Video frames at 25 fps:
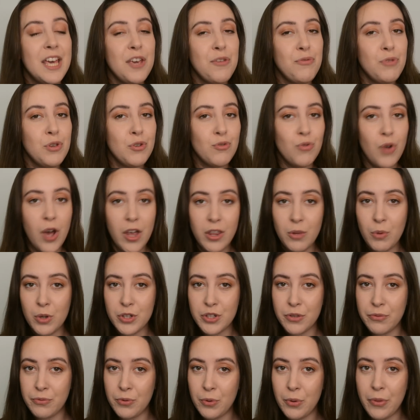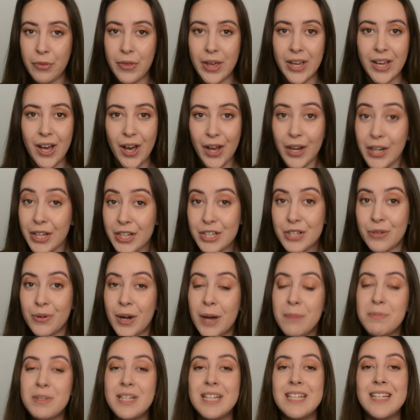If you'd rather watch the full thing
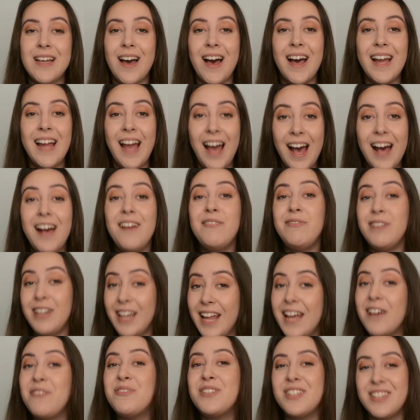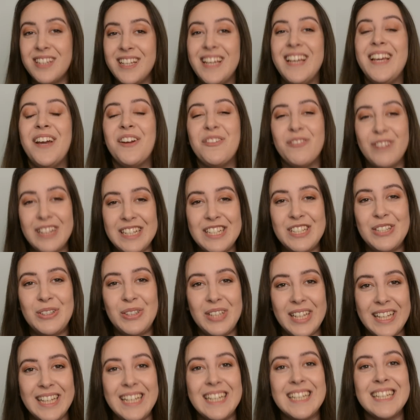uninterrupted, I have left the
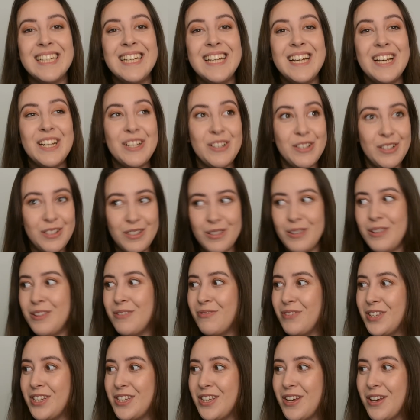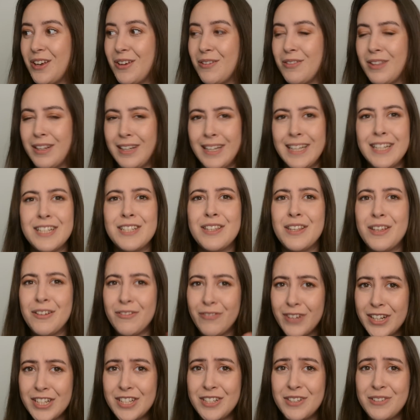original link to the video, the link to the
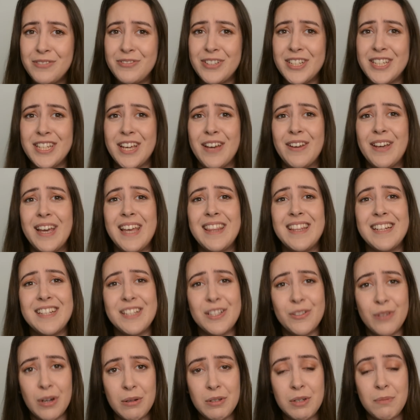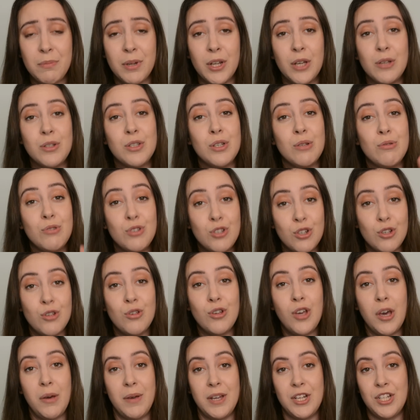original video in the description below, so
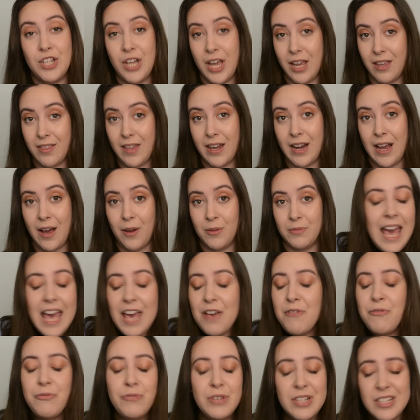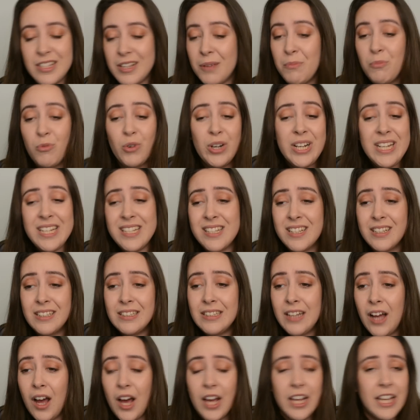do go and check that out. If for some
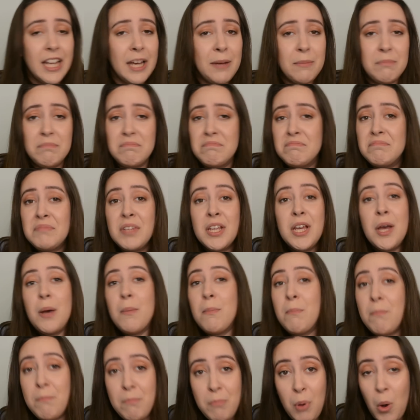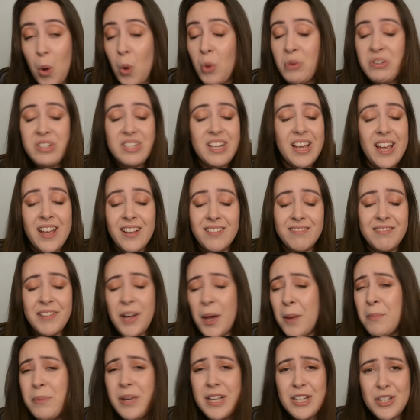reason I am pausing
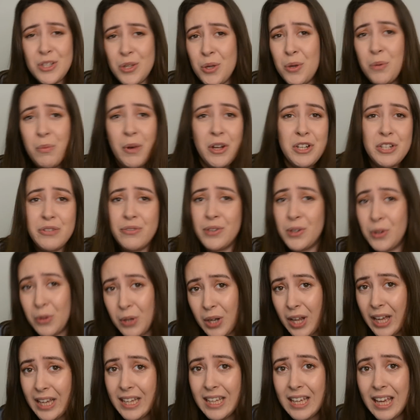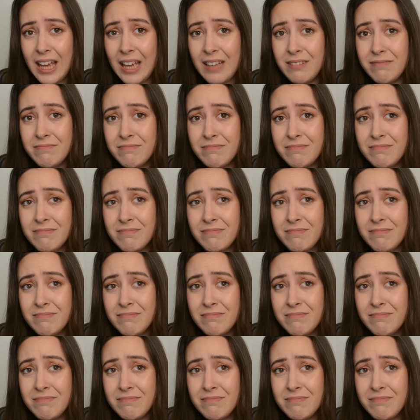a bit too much for your liking,